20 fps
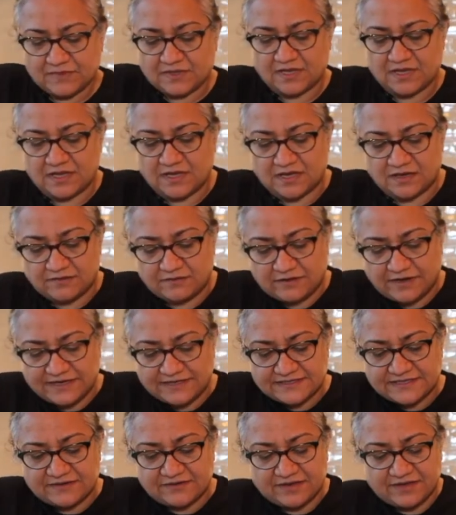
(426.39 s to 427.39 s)
cut
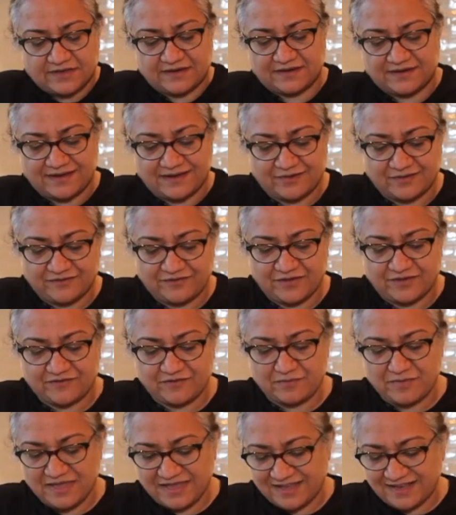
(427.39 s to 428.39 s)
right down here. Now, if you have
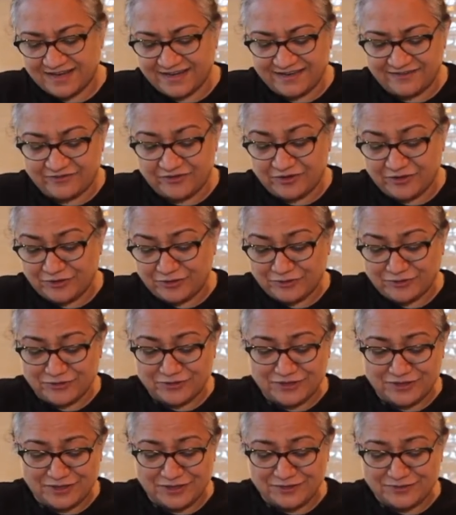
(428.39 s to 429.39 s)
a meat cleaver and you're
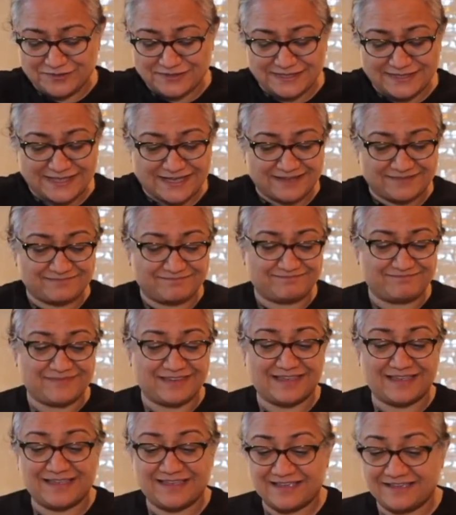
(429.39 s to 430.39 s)
good at using that,
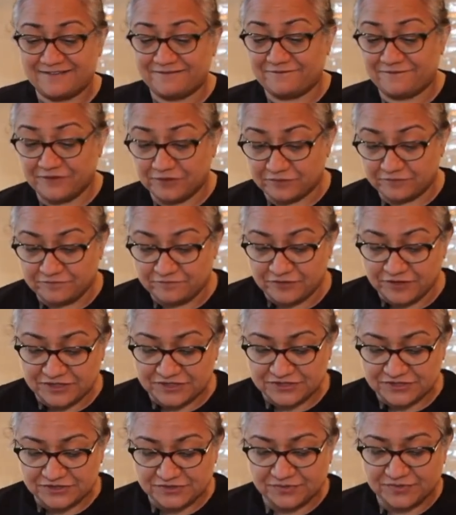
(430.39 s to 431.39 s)
feel free
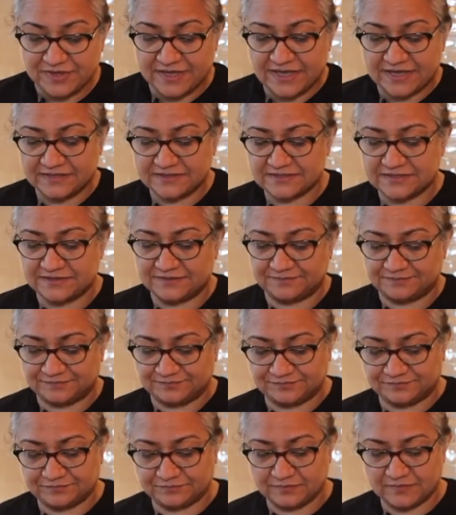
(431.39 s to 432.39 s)
to do that.
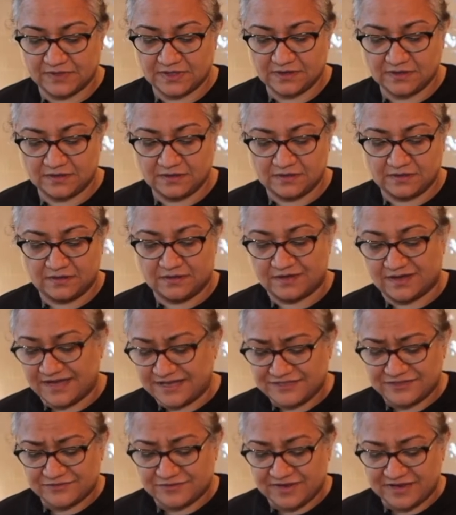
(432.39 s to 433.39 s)

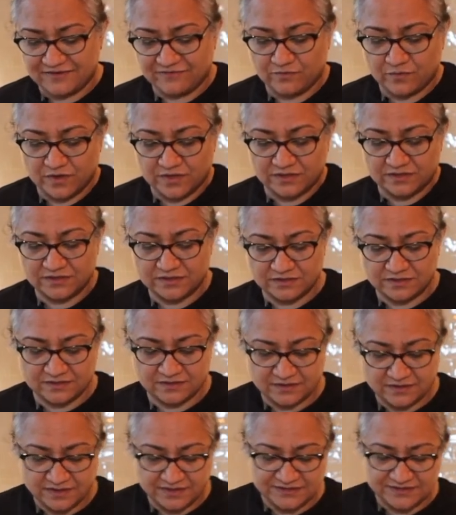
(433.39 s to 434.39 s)
I don't have one.
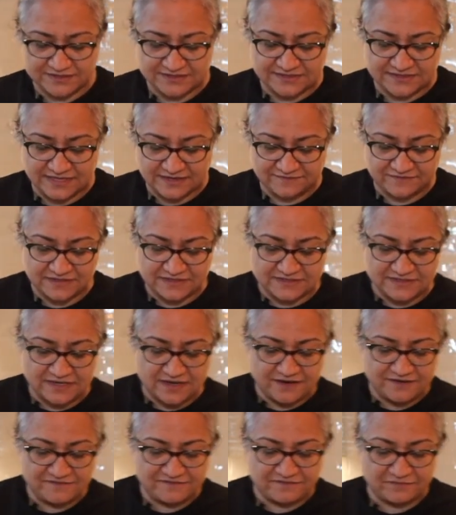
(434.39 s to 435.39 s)
I just have this
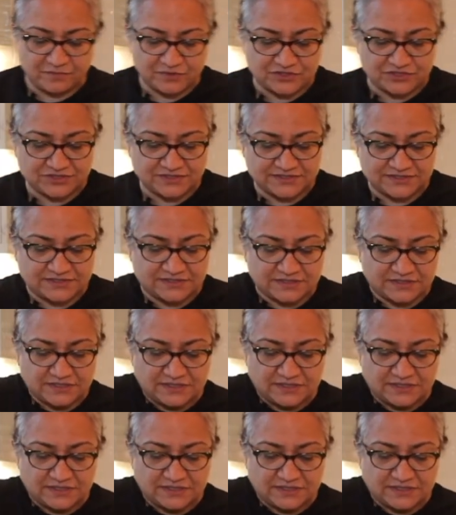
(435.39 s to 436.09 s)
knife, which is